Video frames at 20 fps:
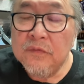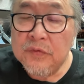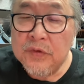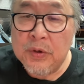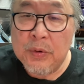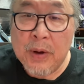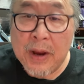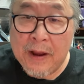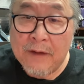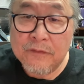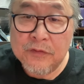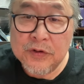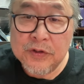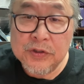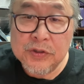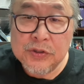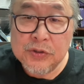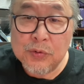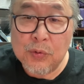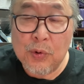You have
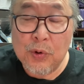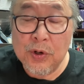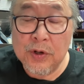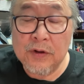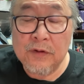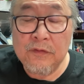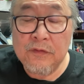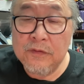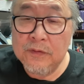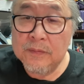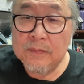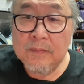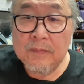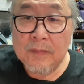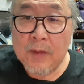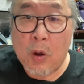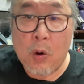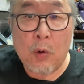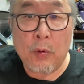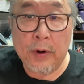to sort of
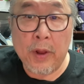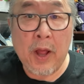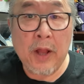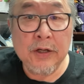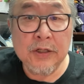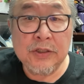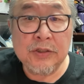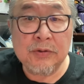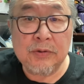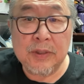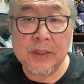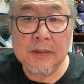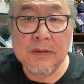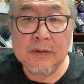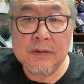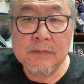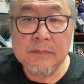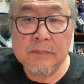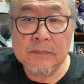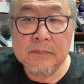hold on to it
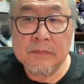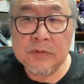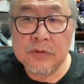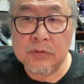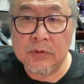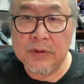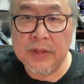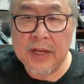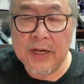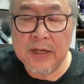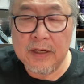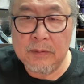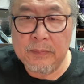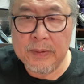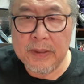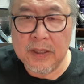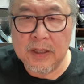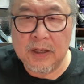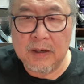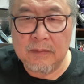so that it'll
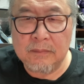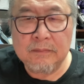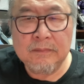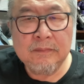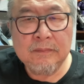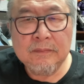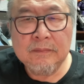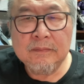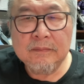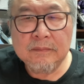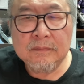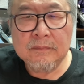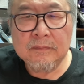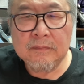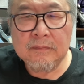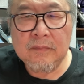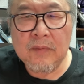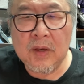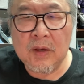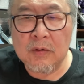become,
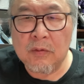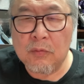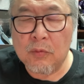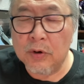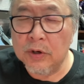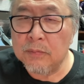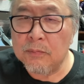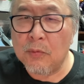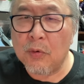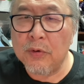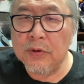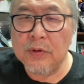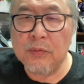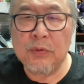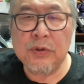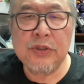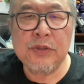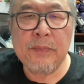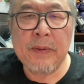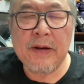you know, worth more than
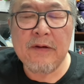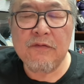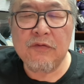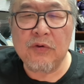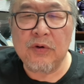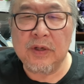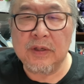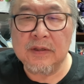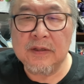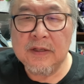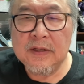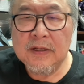what you paid for it.